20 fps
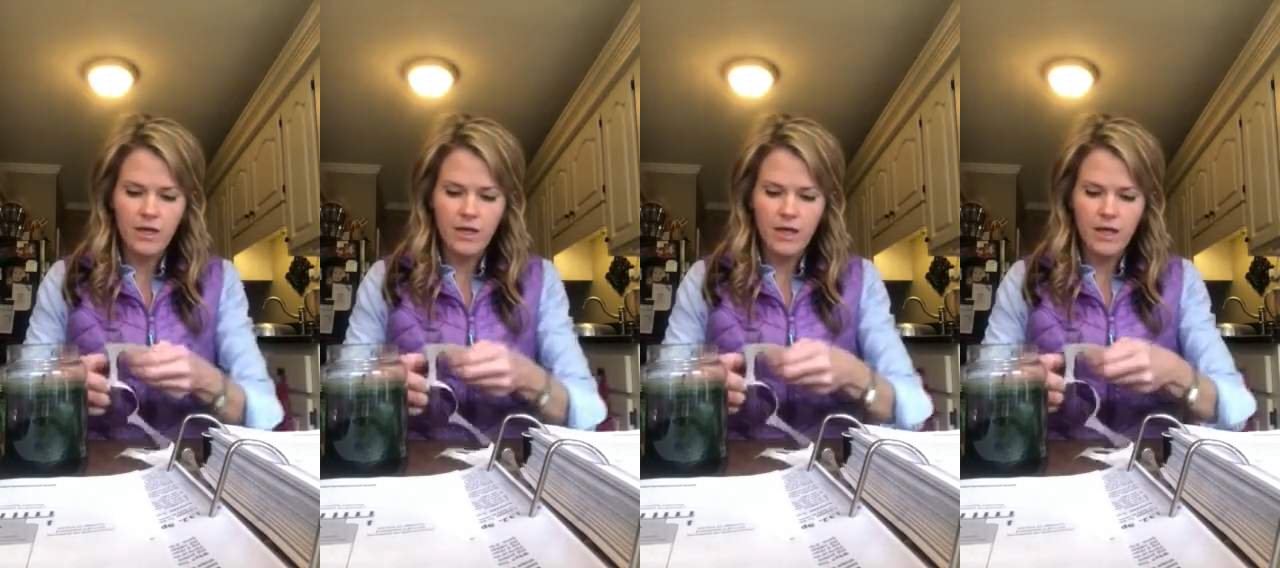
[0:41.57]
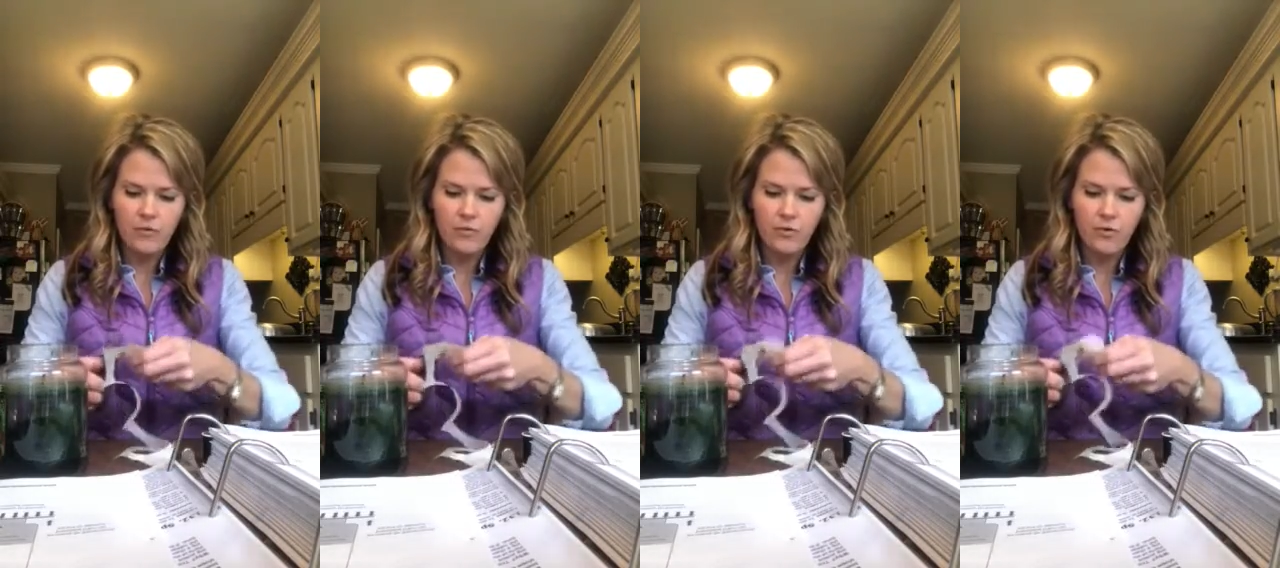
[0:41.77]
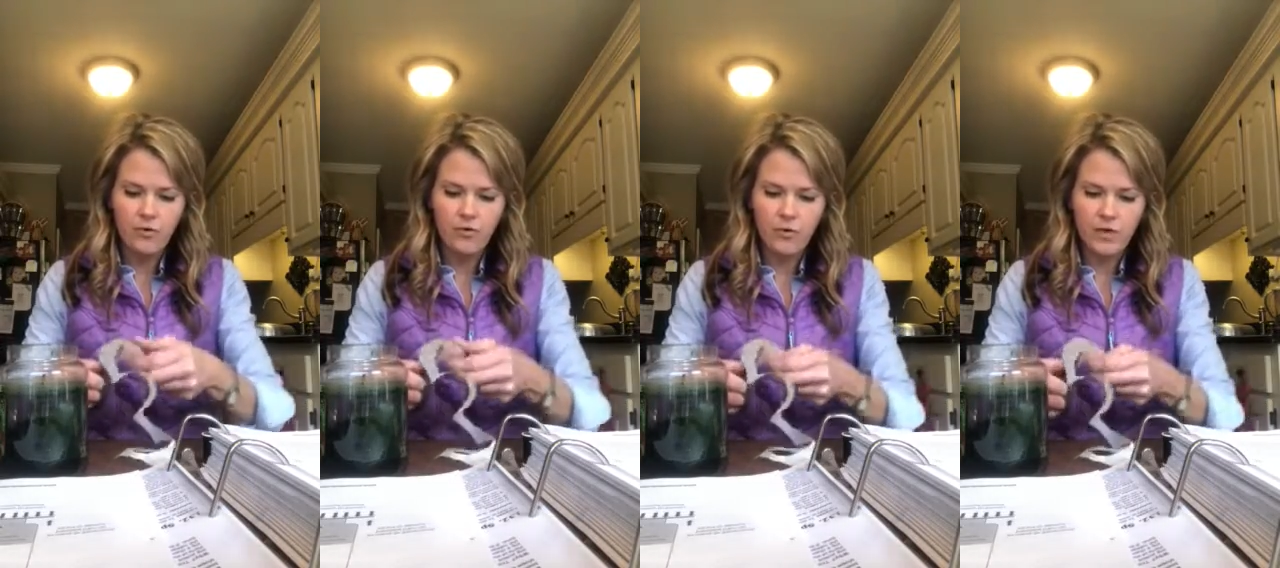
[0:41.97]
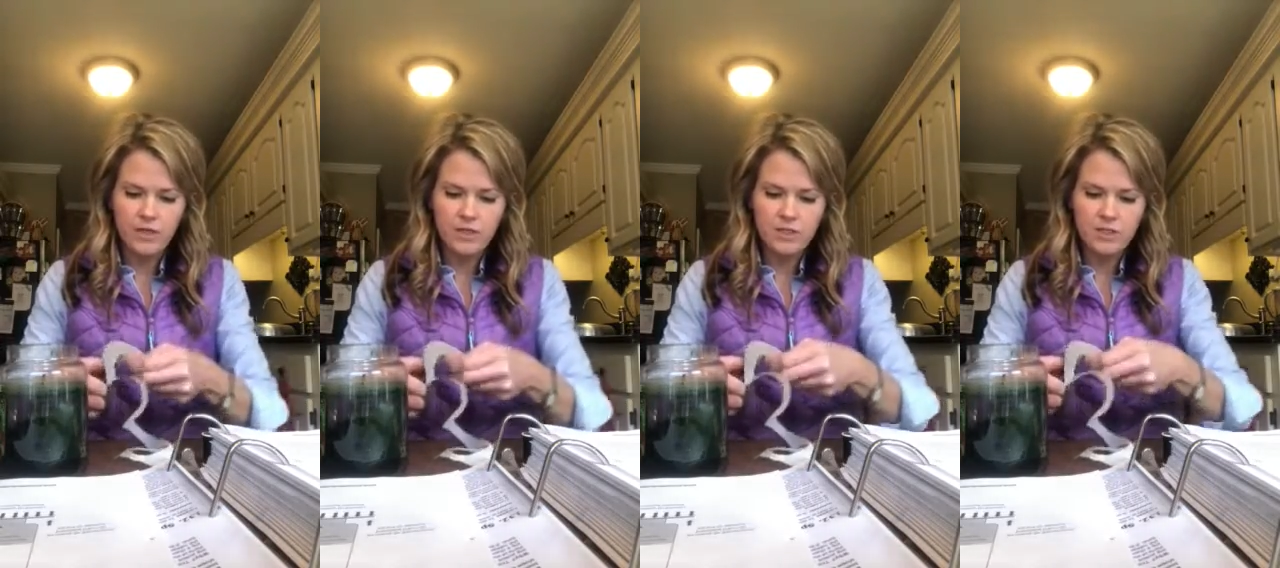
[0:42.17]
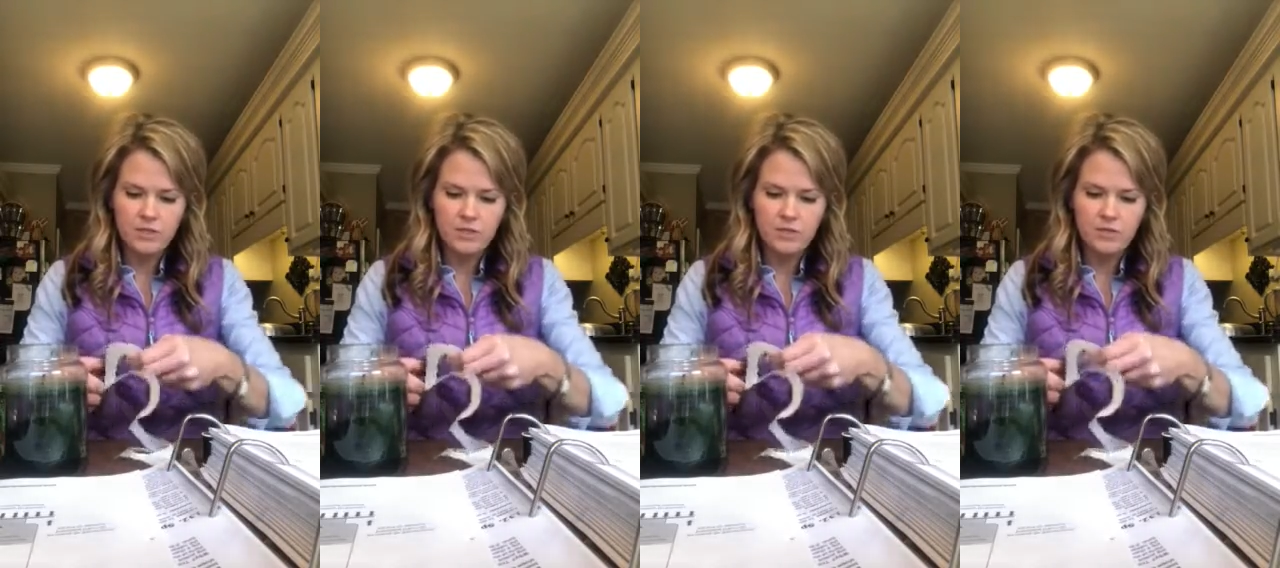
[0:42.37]
and we're
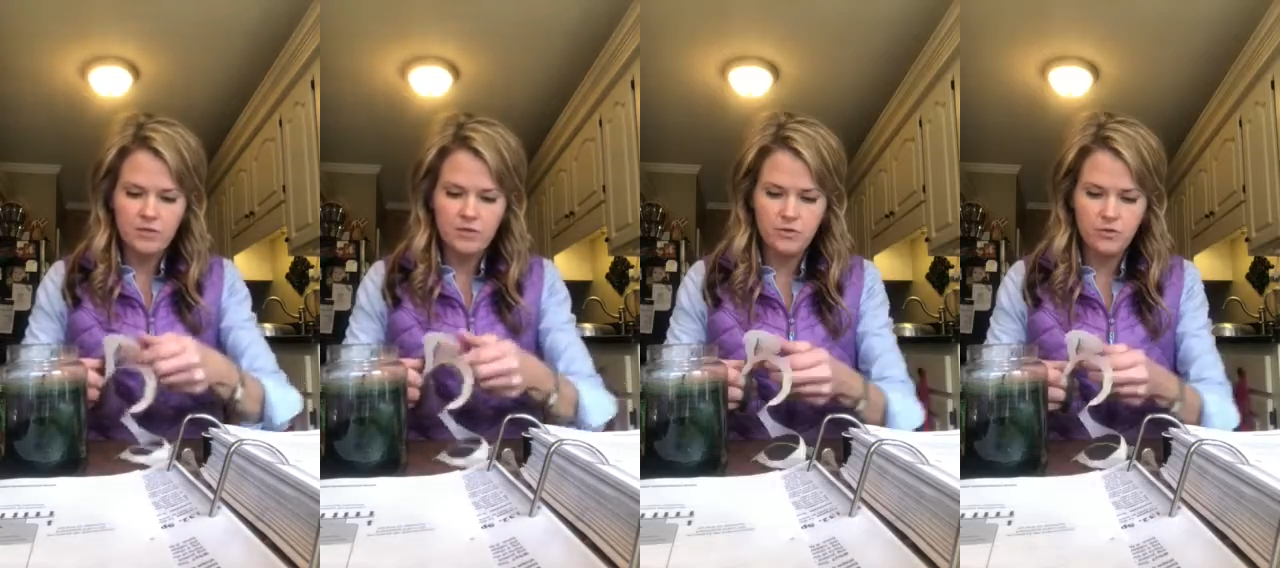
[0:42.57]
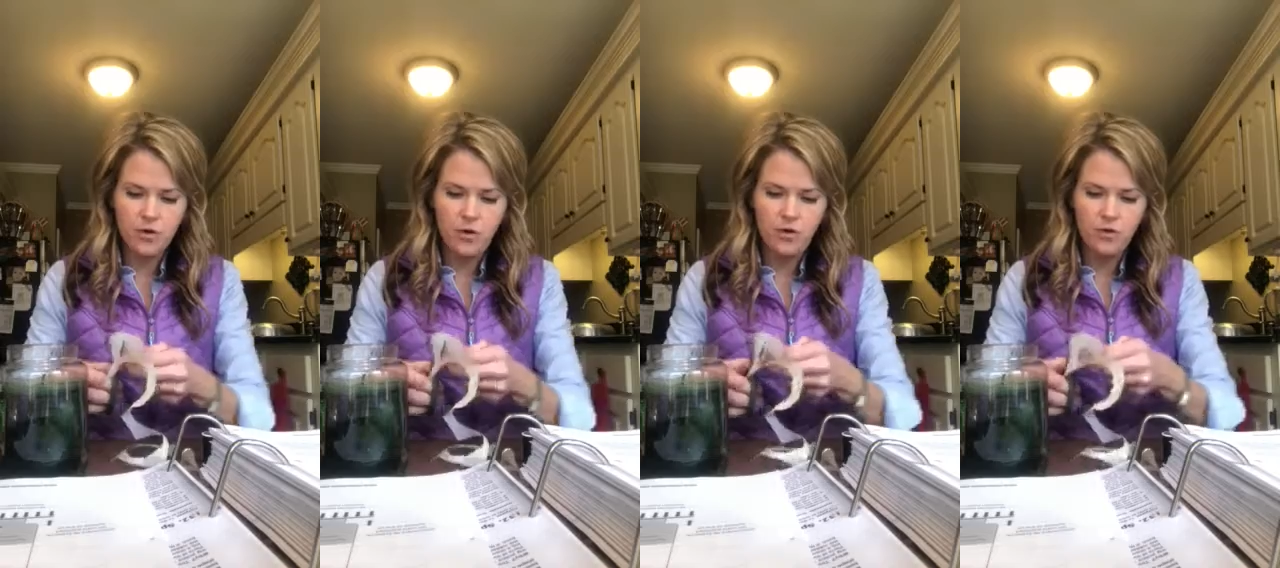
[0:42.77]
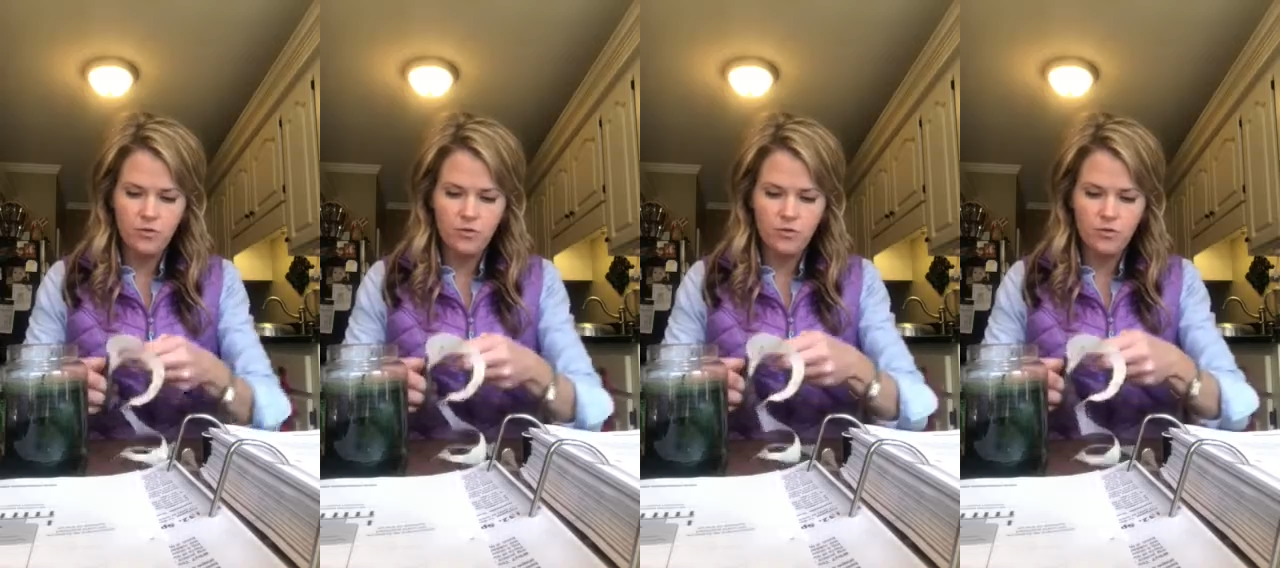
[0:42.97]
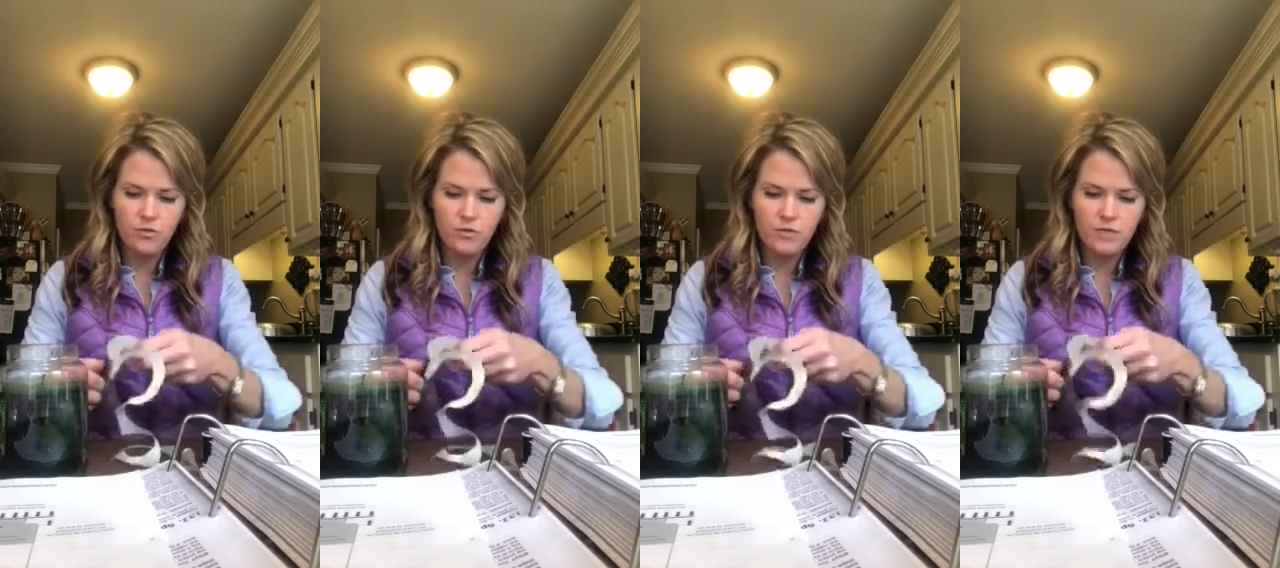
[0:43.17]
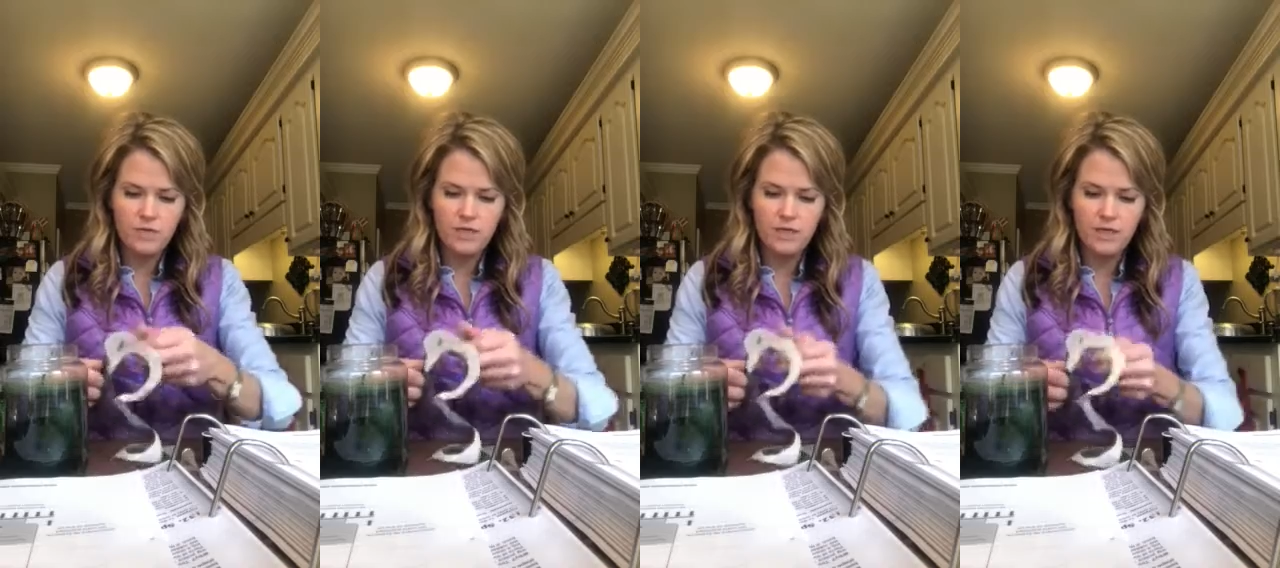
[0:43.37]
going to
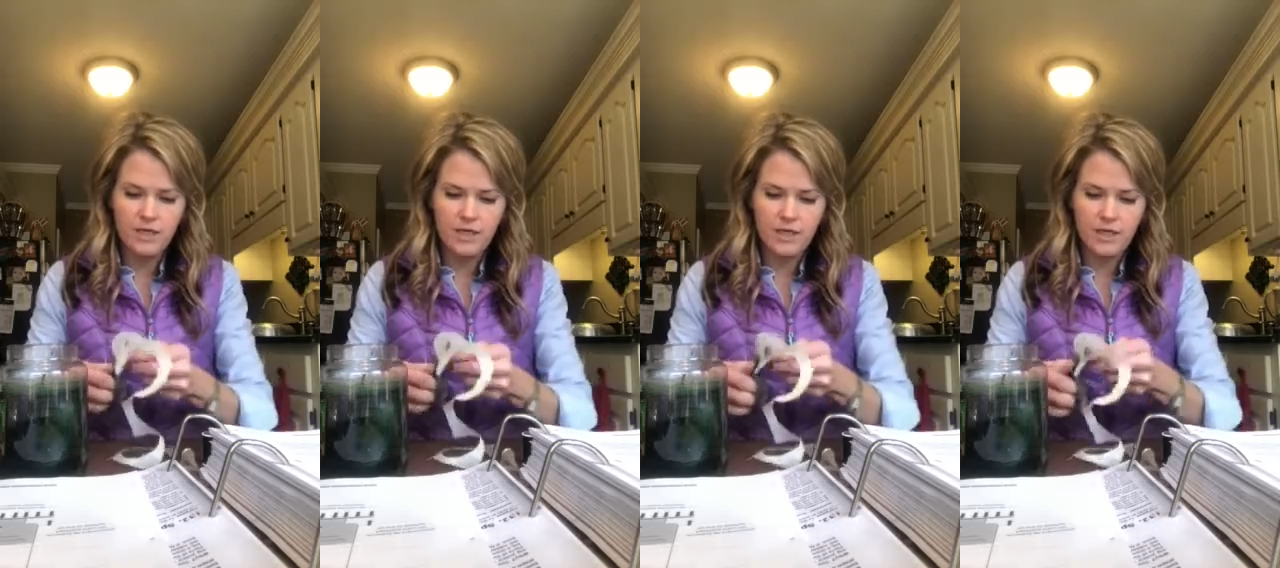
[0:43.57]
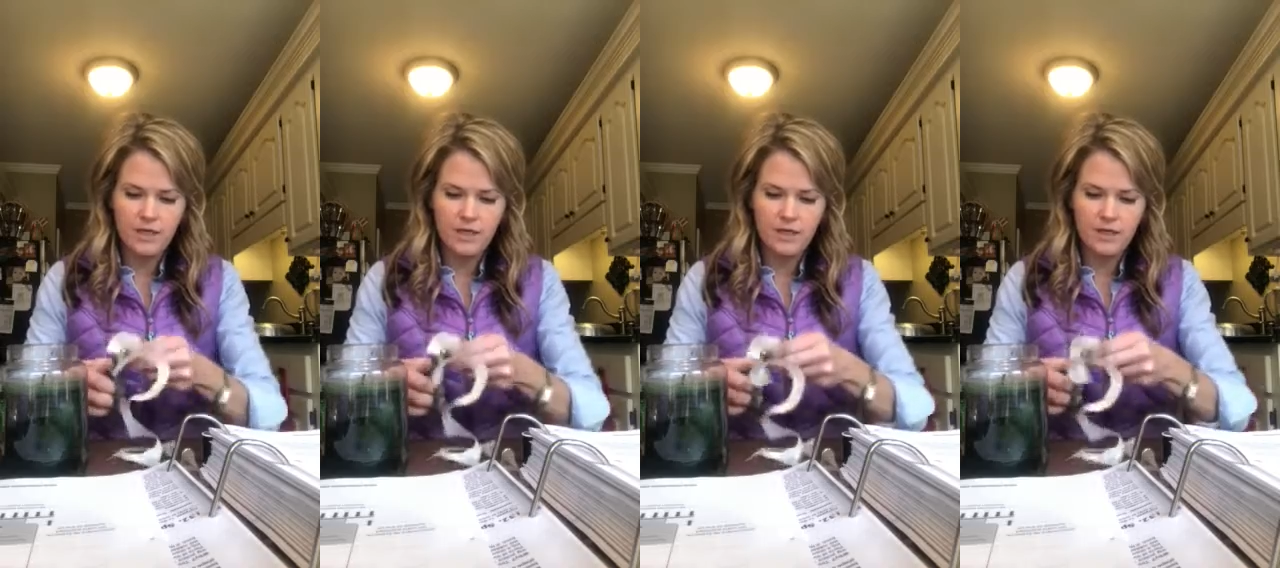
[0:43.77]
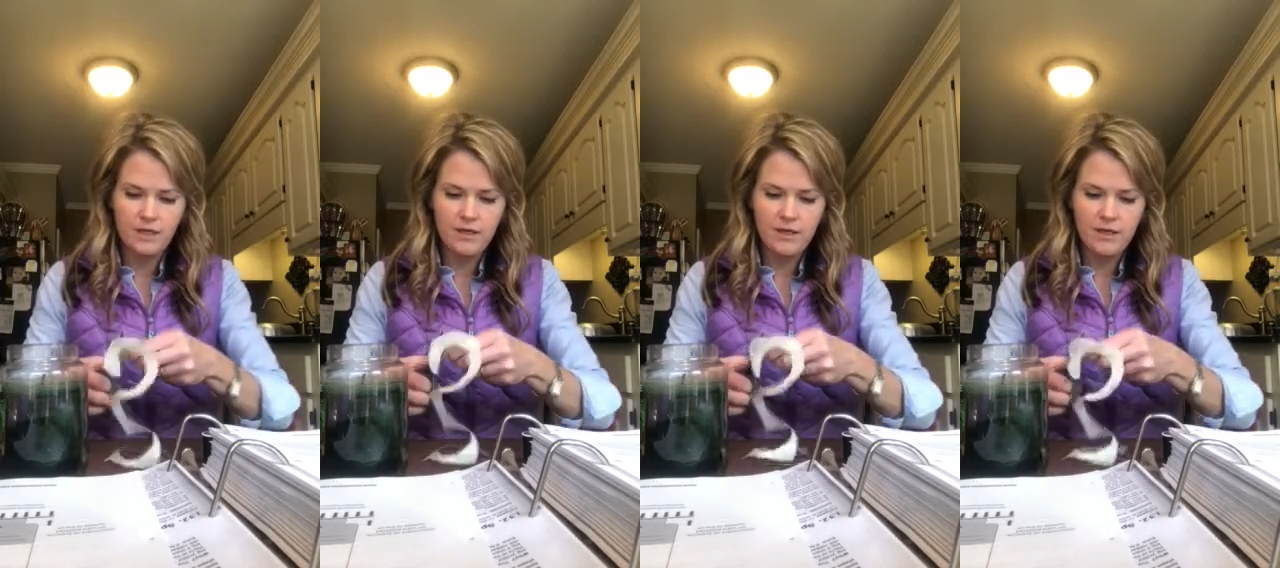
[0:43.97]
hold the